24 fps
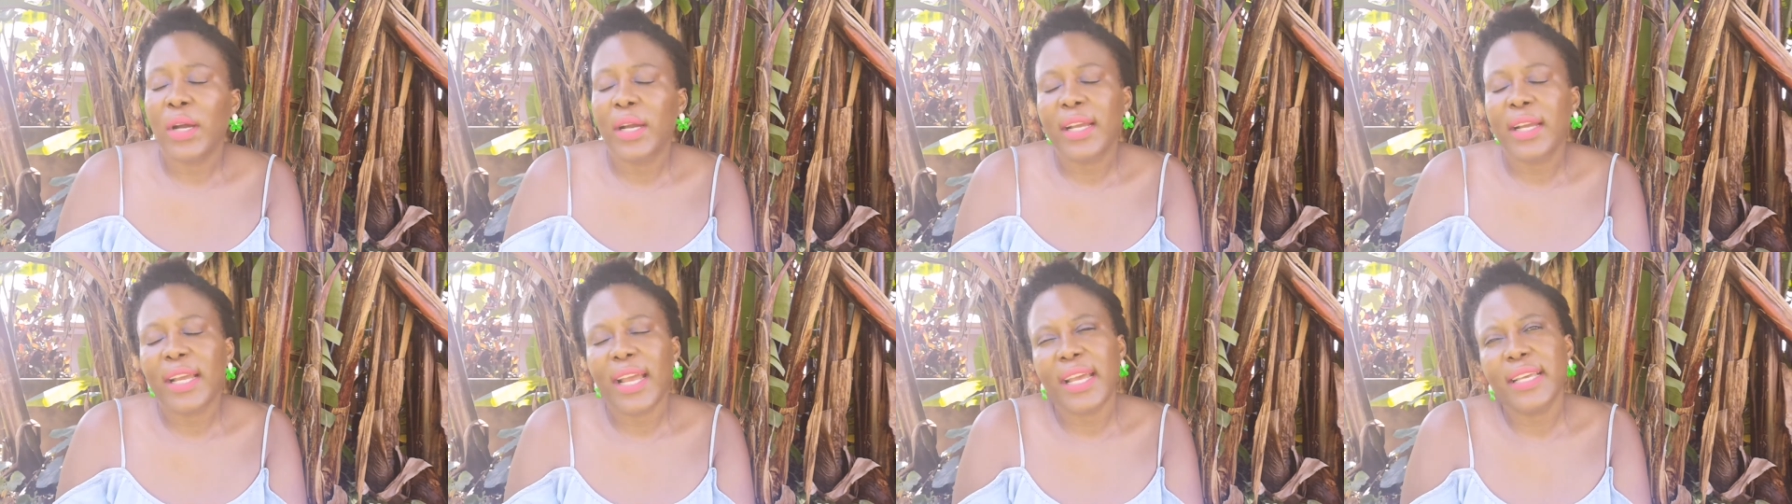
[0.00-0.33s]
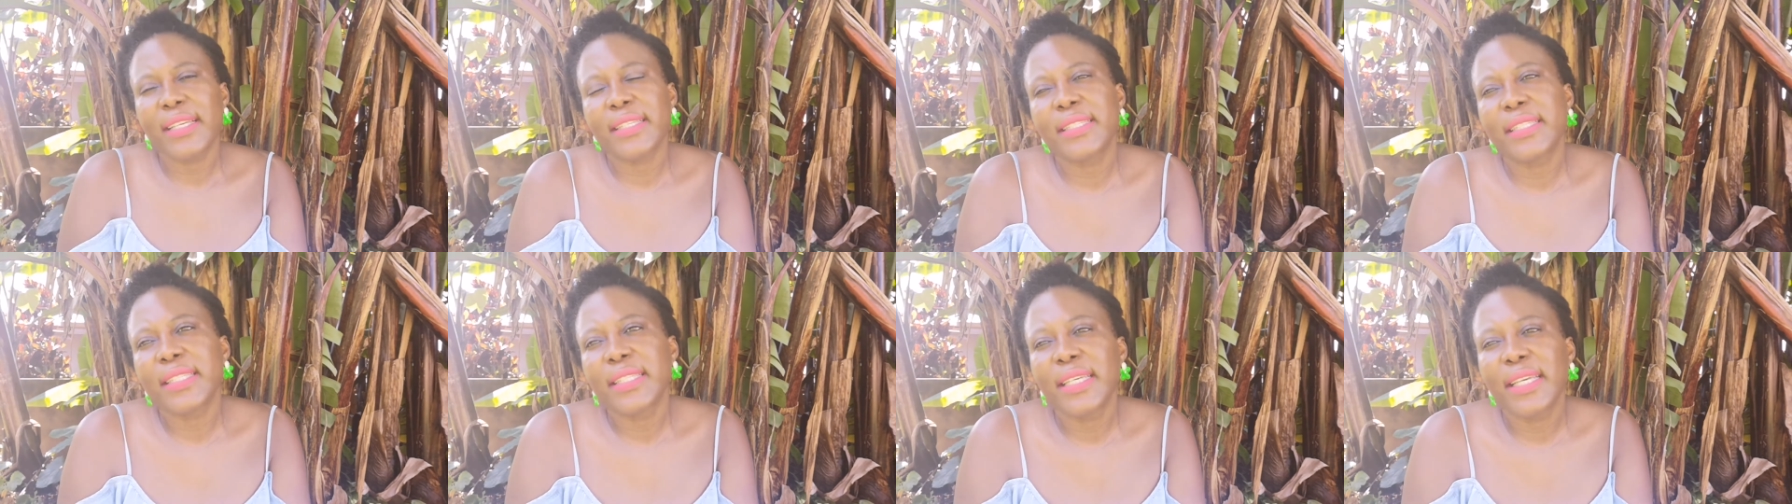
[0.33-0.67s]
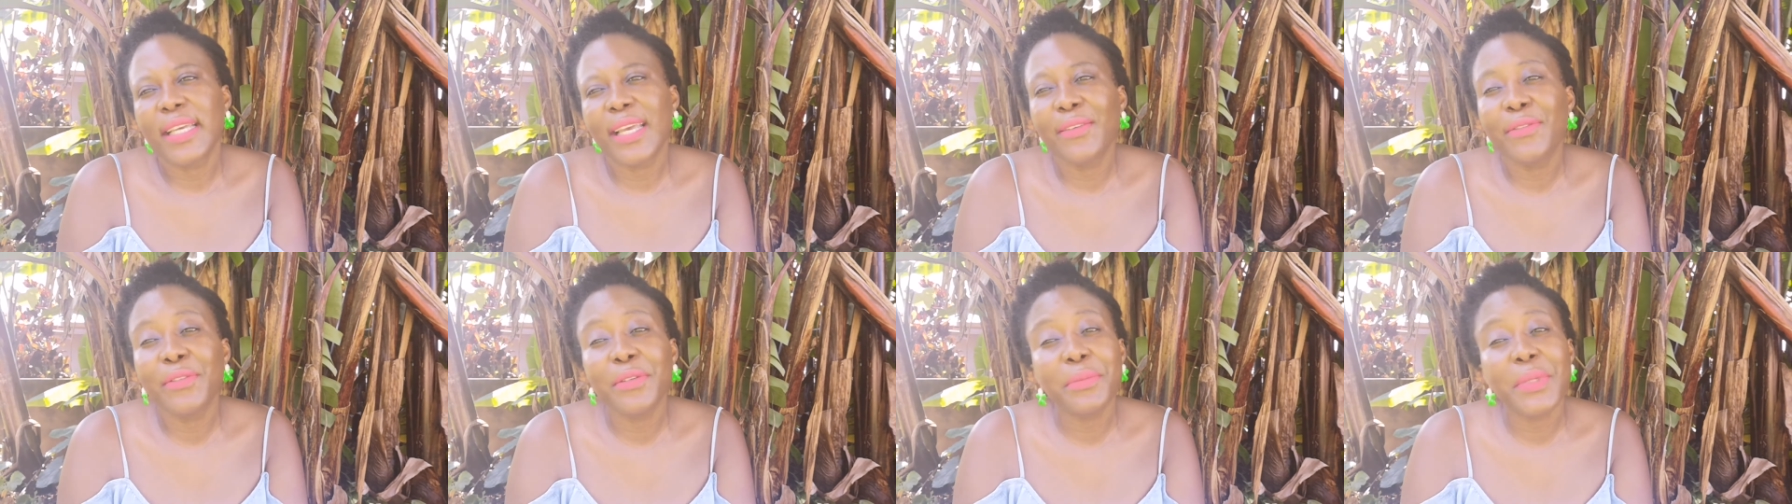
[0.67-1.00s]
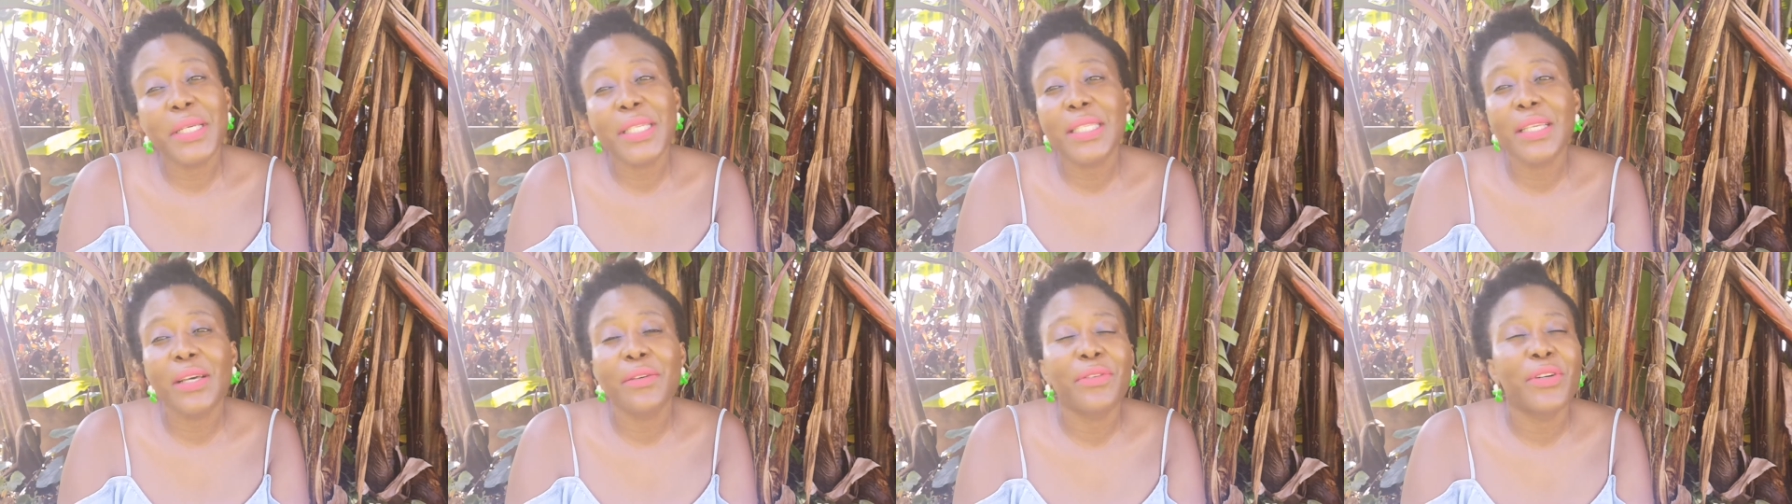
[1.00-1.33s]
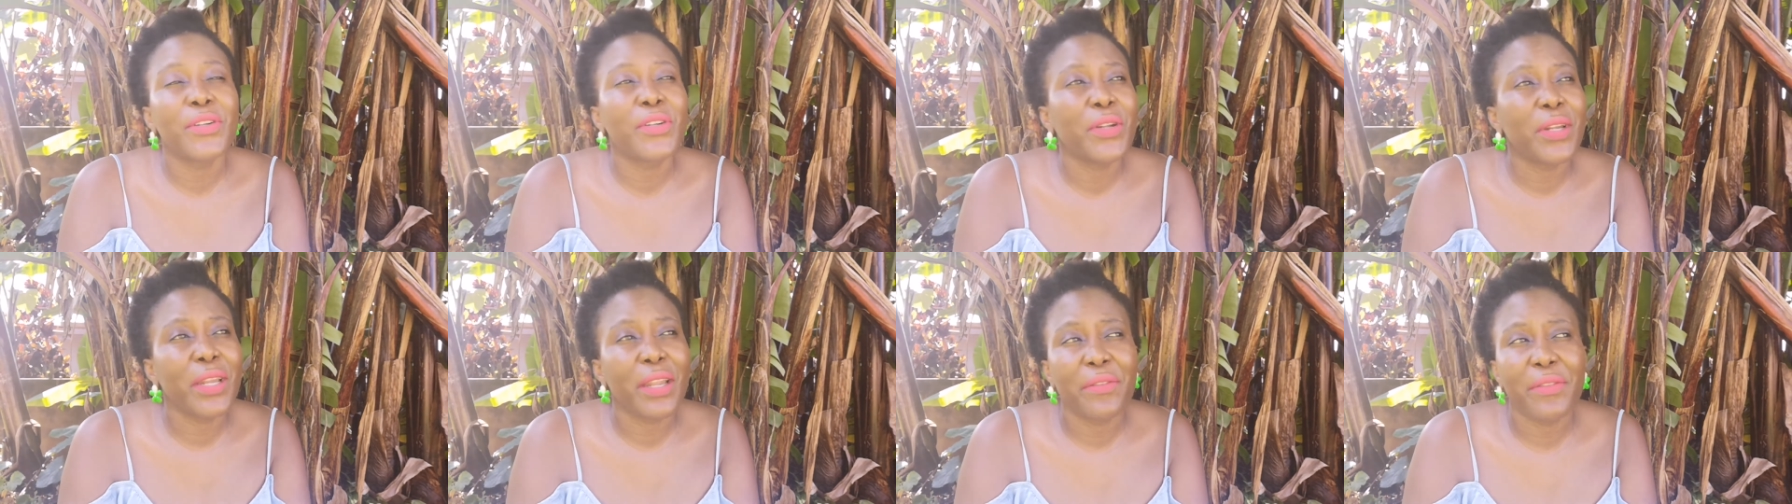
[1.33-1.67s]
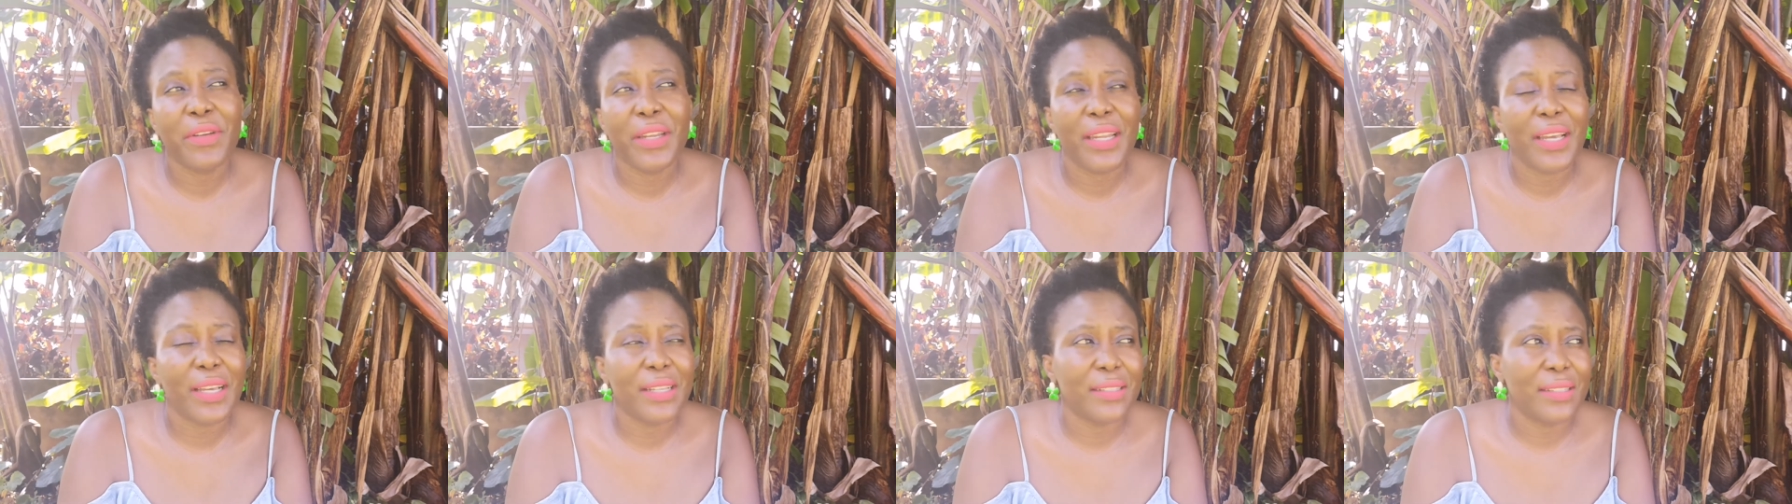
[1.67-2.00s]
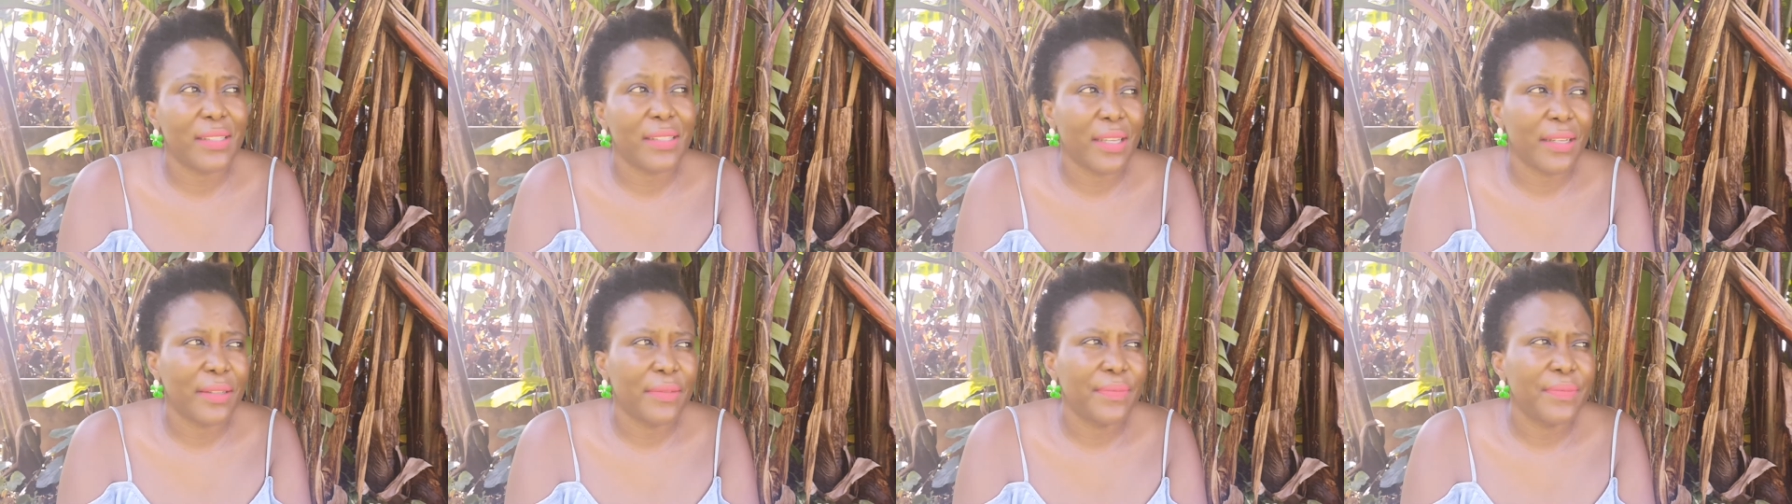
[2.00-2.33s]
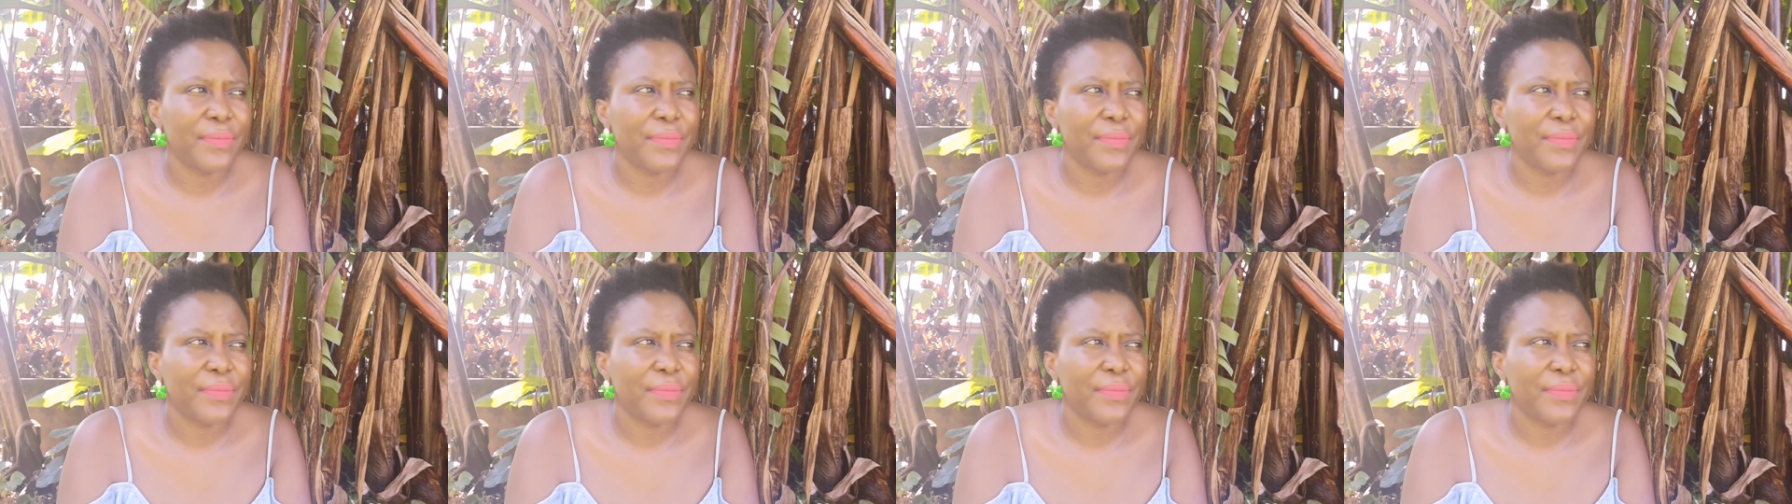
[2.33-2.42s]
guys, even myself, I don't have an answer.